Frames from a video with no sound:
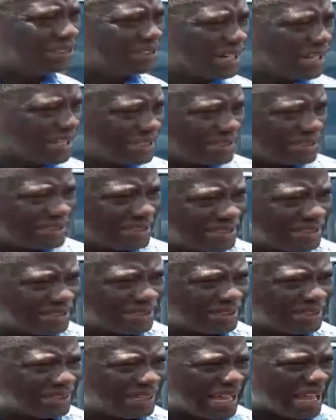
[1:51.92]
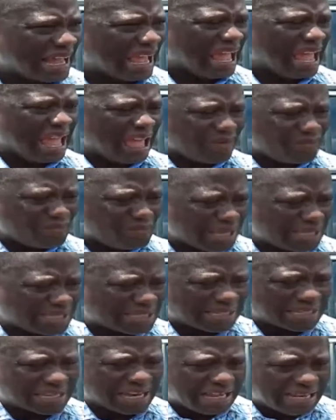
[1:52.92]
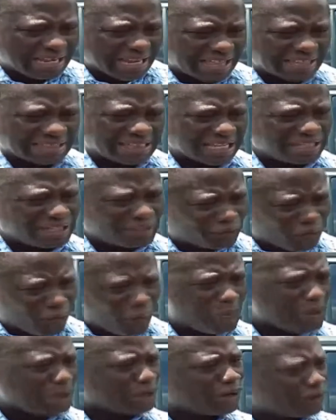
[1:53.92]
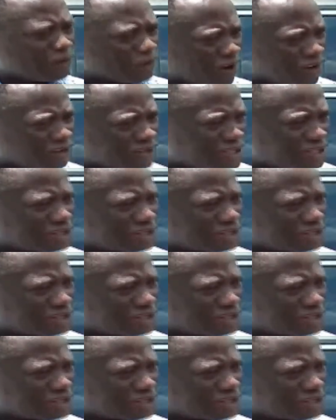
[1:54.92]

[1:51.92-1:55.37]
interest and basically let the development of our